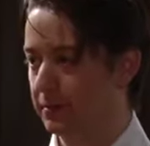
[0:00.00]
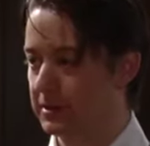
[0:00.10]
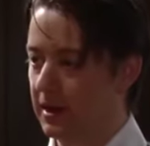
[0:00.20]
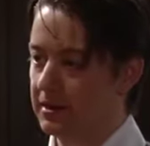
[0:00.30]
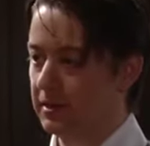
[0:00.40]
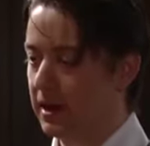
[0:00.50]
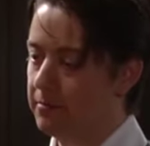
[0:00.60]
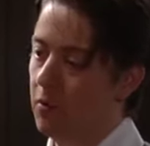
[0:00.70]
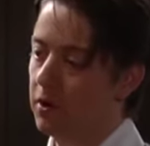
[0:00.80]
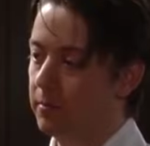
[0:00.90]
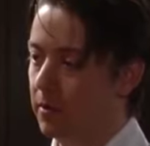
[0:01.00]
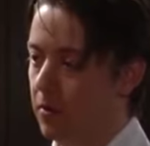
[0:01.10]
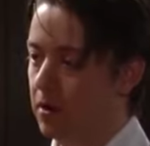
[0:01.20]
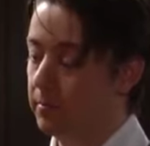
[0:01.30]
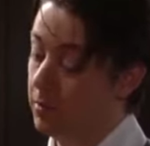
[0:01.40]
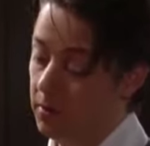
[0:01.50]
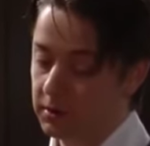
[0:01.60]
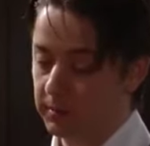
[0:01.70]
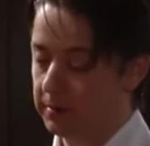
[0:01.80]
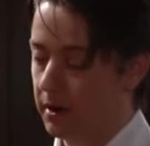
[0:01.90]
Besides, I gave Morgan my word. My
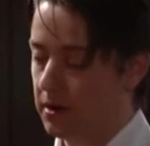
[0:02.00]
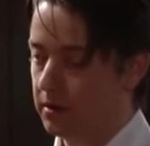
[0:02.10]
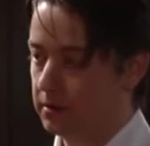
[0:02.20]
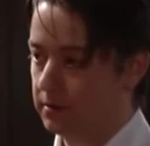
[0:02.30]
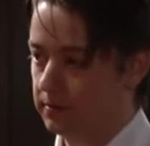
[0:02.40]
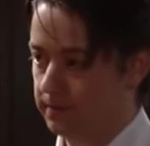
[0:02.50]
word is my bond.